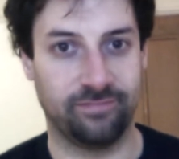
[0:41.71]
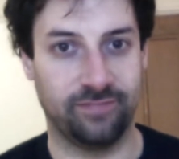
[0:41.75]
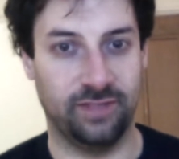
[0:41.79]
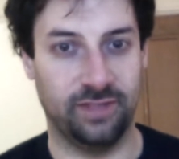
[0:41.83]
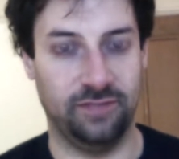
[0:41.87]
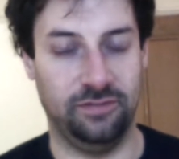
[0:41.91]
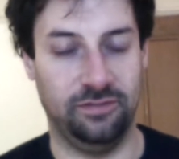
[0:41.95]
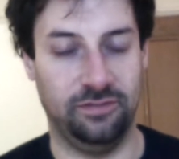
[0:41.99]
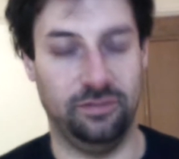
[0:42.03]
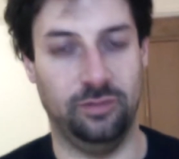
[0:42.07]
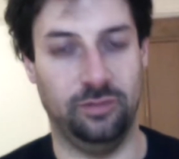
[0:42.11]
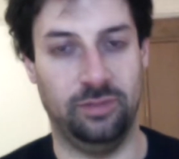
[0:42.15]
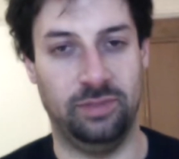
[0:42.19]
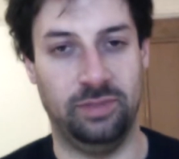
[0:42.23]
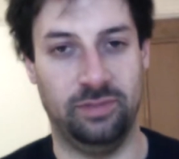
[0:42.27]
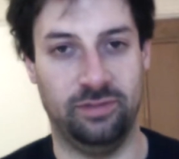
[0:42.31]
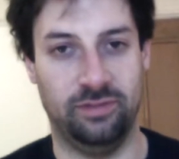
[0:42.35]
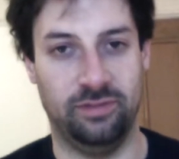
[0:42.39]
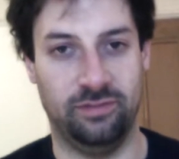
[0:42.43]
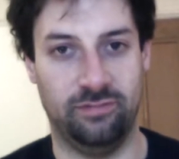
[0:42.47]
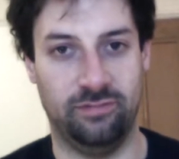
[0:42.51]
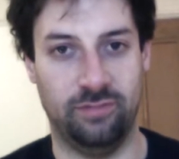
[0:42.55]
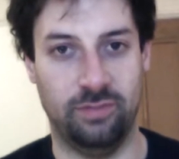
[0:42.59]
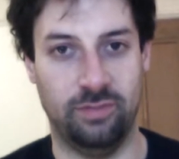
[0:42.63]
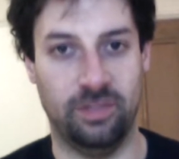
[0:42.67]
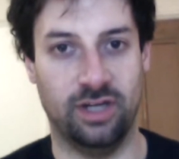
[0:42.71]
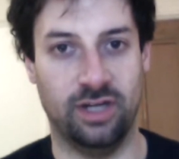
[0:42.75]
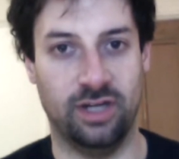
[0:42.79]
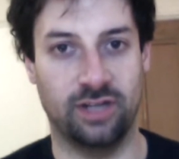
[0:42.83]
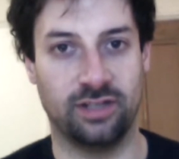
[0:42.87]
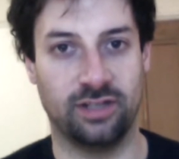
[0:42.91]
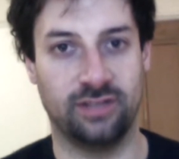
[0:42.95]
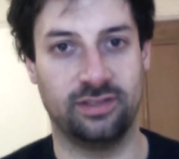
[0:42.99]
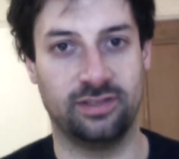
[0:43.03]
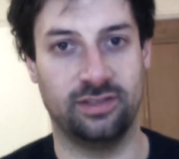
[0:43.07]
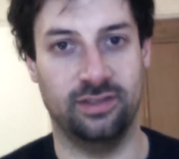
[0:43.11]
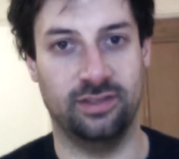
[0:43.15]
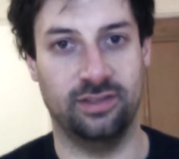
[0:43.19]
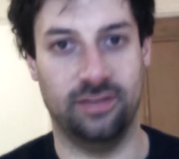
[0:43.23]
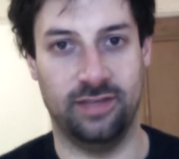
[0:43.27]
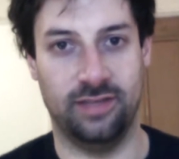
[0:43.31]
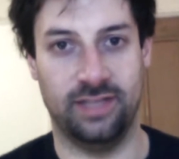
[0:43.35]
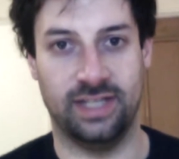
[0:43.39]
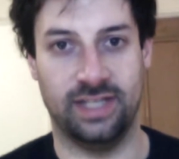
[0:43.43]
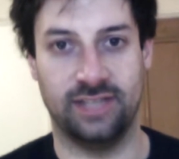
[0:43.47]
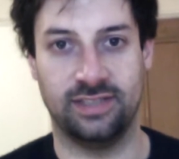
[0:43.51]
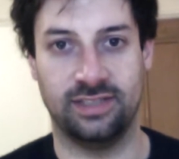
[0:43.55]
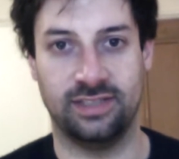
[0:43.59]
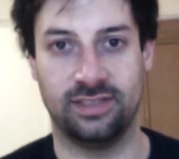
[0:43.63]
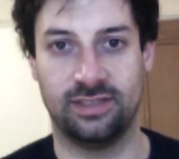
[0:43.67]
A few people have remarked
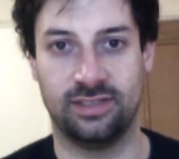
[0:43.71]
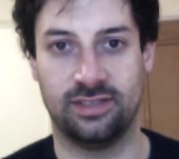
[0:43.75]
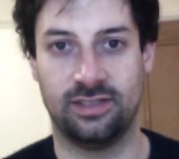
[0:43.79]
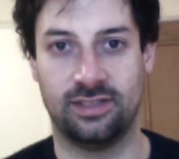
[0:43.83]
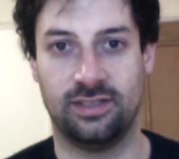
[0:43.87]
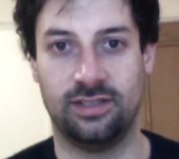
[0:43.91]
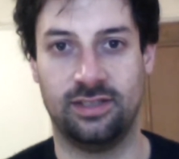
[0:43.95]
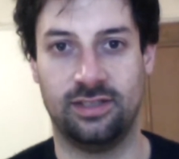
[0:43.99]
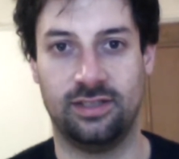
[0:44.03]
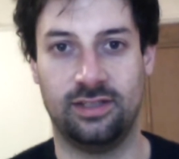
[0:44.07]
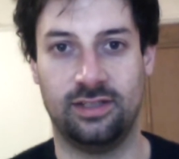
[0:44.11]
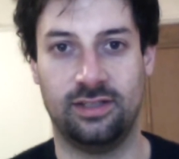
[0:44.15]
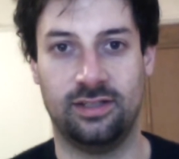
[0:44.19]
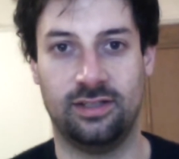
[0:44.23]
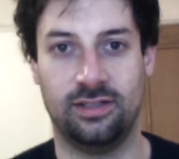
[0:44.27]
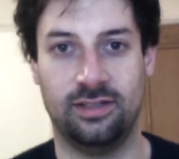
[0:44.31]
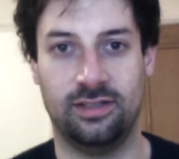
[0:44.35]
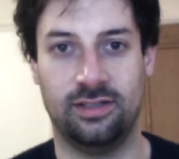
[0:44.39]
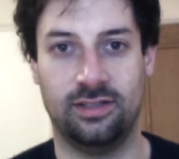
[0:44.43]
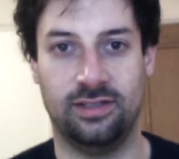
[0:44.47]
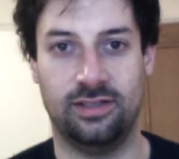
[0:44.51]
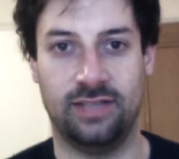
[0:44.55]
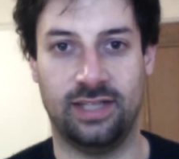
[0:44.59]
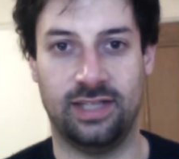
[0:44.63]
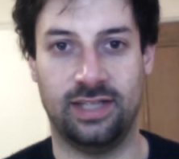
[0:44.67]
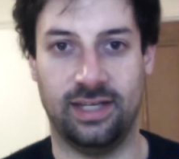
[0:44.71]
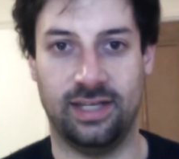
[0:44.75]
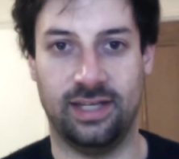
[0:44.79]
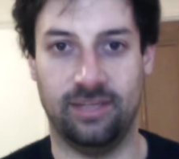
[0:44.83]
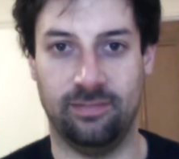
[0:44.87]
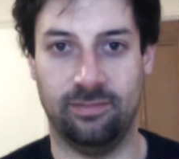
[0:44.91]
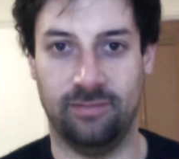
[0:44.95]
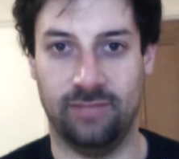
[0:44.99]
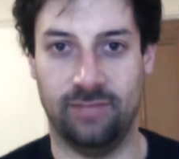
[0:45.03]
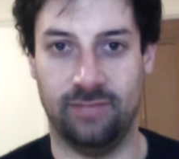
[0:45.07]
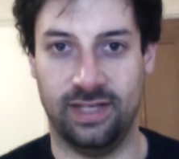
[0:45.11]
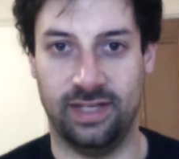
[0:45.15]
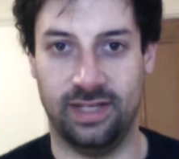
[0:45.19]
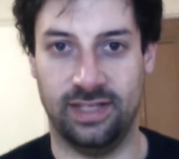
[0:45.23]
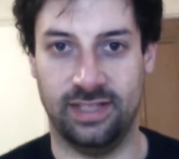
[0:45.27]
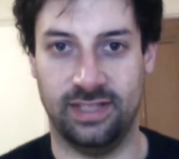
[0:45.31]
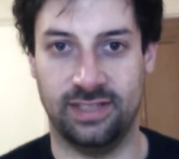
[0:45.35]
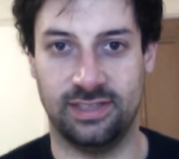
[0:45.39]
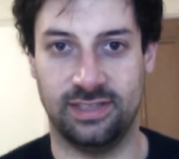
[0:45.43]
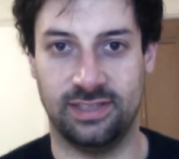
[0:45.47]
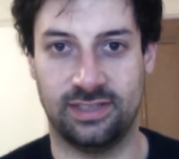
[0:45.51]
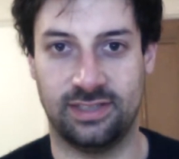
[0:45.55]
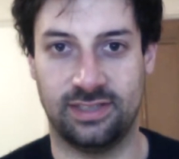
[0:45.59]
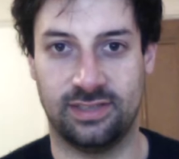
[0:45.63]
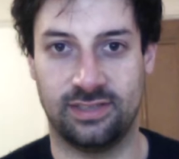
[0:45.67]
that the game
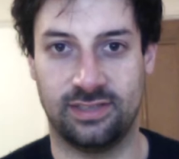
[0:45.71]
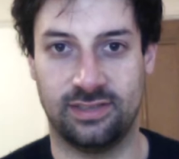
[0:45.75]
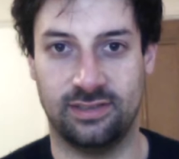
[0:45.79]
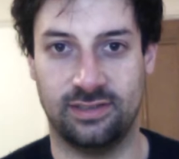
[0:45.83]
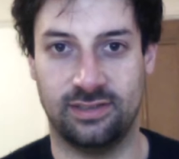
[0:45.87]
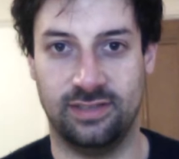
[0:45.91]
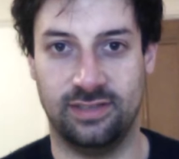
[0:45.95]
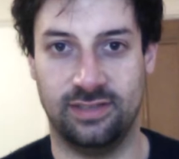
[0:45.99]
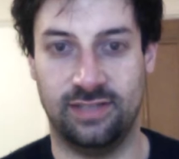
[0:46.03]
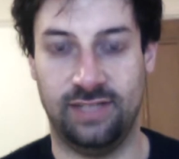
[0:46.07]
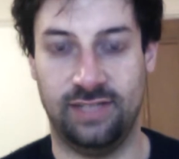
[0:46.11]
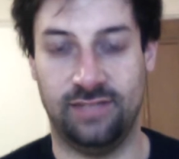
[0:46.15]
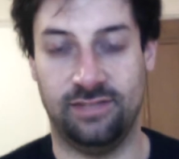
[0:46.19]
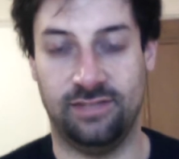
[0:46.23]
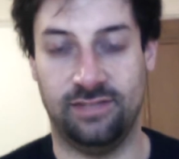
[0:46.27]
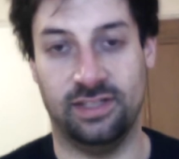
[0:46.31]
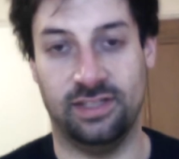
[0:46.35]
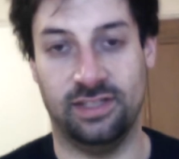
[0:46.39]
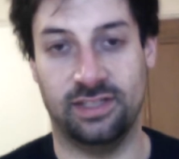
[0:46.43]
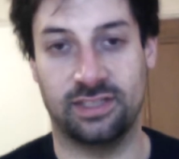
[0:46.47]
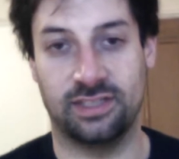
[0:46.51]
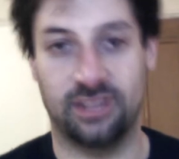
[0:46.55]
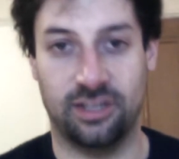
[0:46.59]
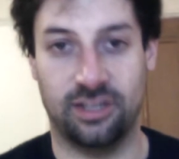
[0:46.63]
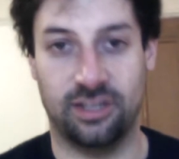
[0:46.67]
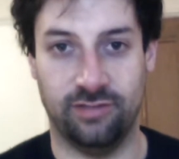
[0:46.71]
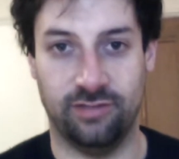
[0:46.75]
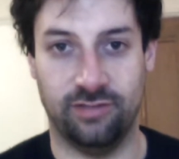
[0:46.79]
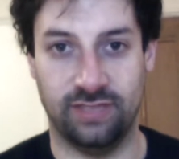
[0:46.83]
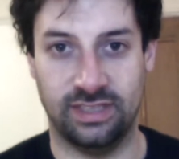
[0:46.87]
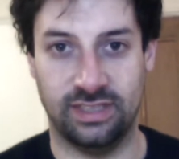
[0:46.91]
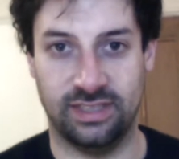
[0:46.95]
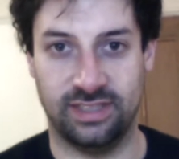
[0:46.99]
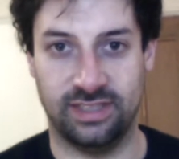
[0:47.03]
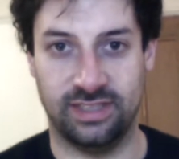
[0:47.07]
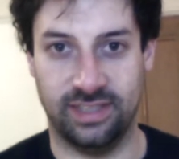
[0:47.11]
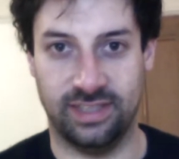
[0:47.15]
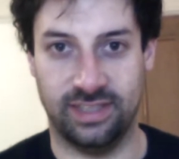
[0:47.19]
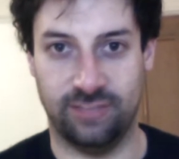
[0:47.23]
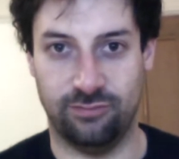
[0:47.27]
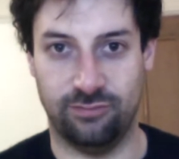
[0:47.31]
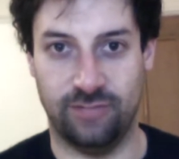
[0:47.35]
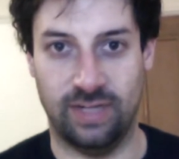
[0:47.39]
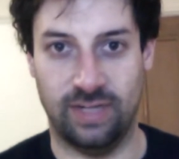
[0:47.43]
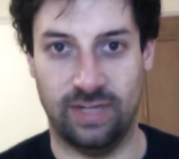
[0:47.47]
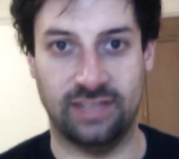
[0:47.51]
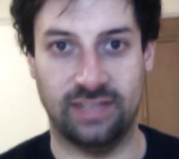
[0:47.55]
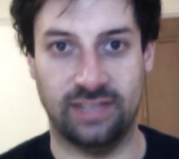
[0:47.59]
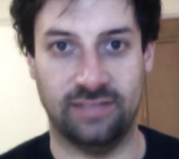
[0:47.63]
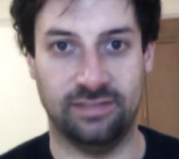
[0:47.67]
is, even in its current state,
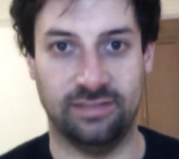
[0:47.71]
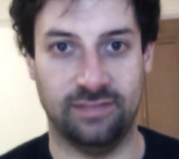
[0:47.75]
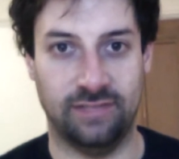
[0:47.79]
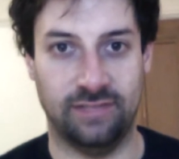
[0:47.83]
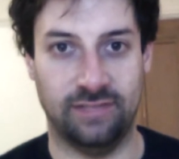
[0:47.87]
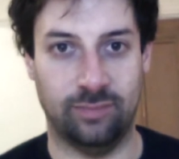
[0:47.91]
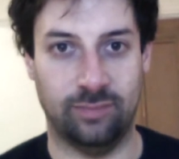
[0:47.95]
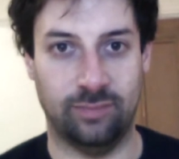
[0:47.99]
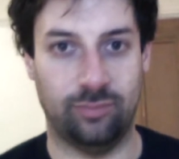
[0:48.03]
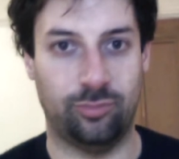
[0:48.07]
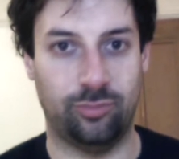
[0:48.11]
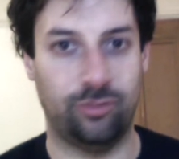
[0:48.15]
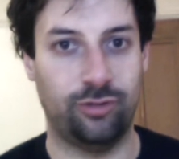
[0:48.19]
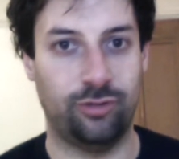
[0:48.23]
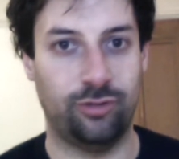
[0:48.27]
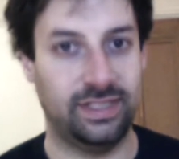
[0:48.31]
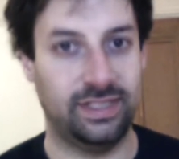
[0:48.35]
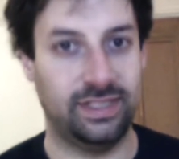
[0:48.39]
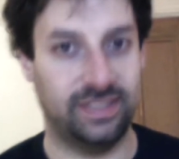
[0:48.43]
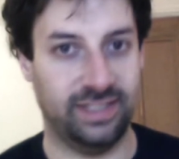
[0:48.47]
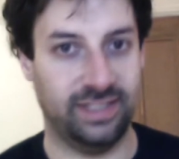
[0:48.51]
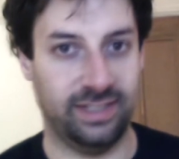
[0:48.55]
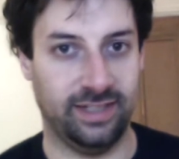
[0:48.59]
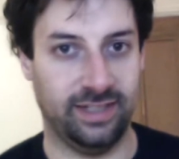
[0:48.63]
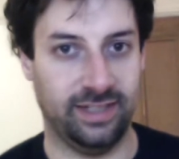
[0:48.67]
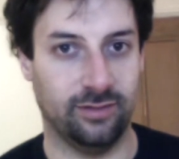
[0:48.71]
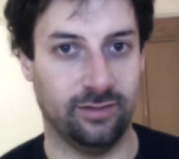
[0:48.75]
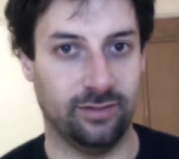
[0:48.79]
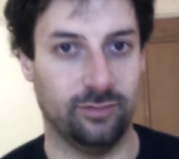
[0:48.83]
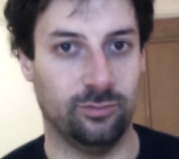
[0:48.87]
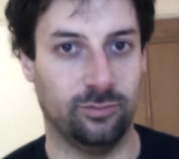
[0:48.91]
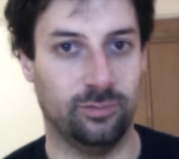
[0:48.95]
relatively pretty.